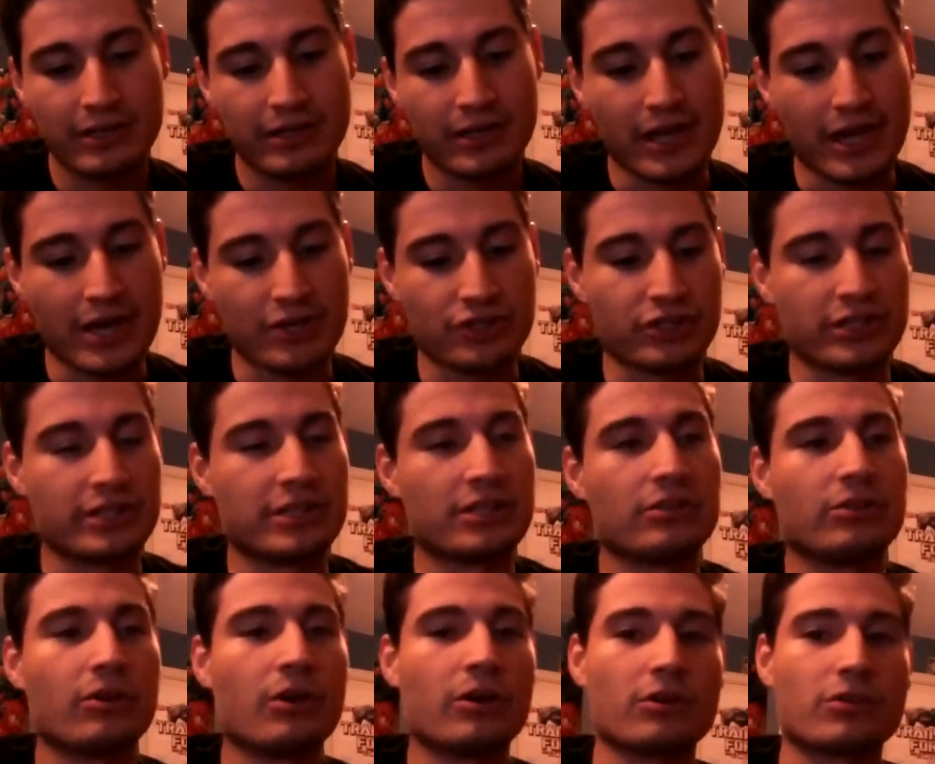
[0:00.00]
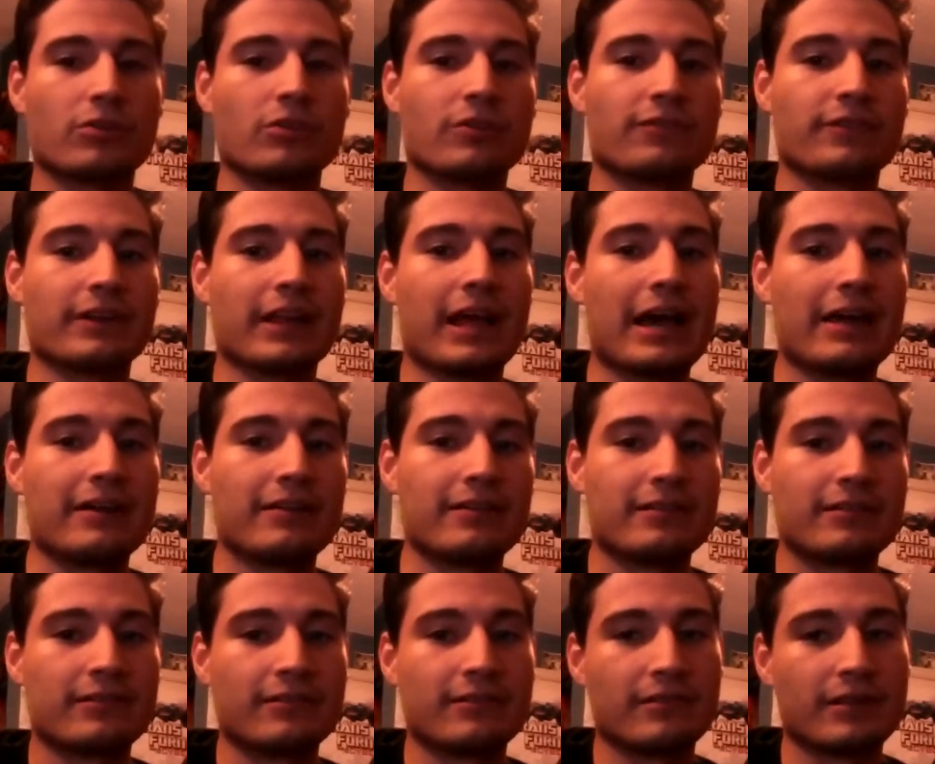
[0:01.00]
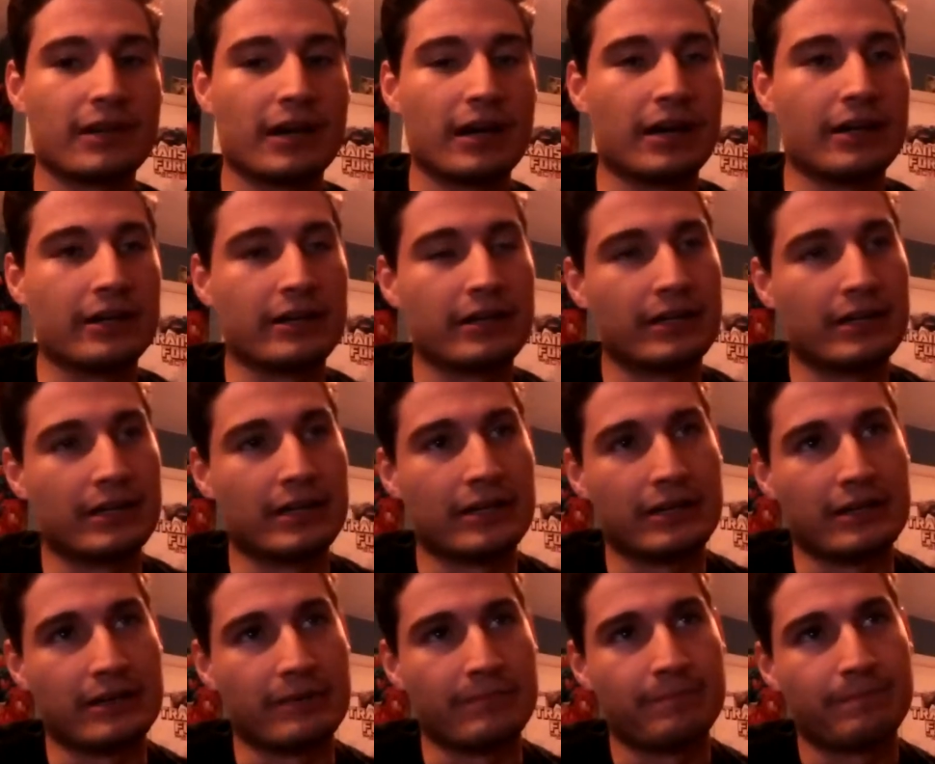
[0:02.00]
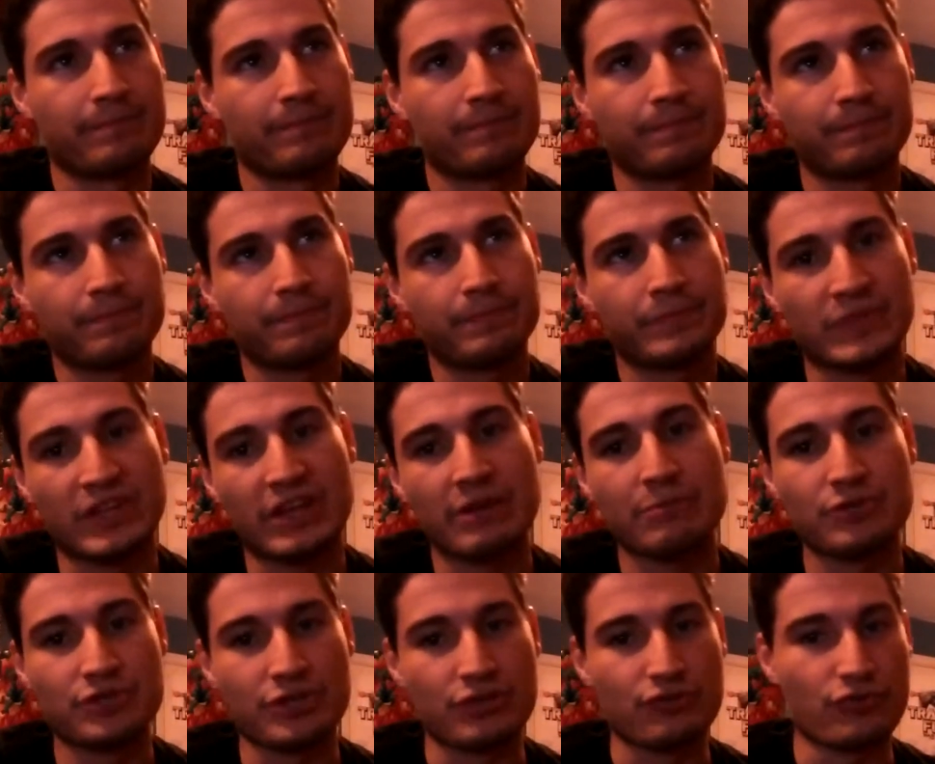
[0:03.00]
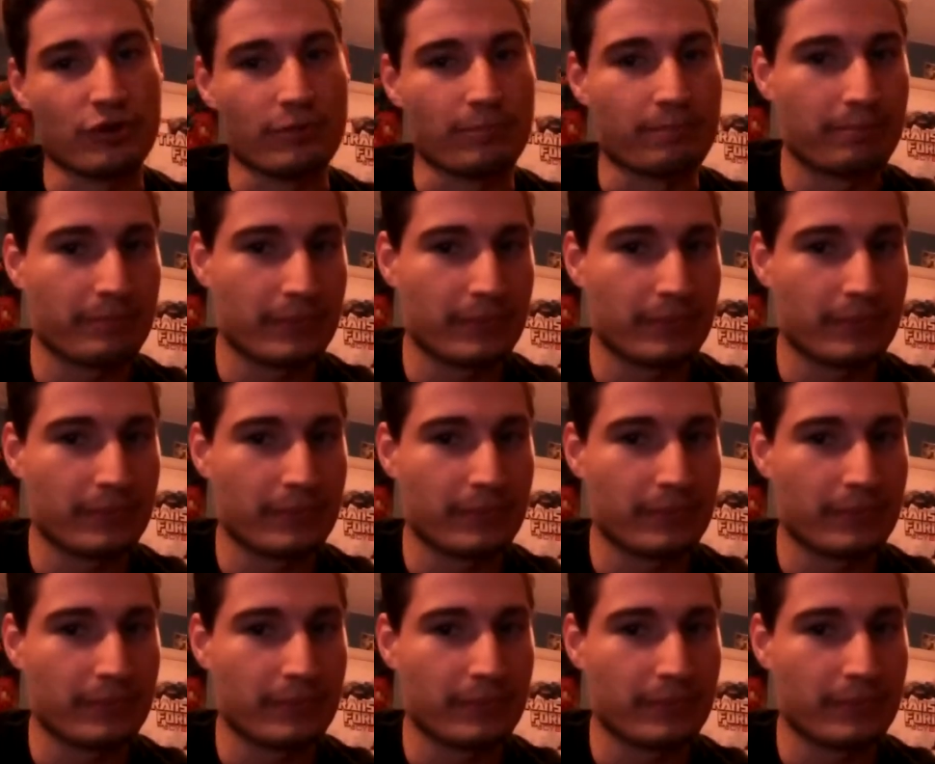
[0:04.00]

I actually did an article for that on Gamer Syndrome,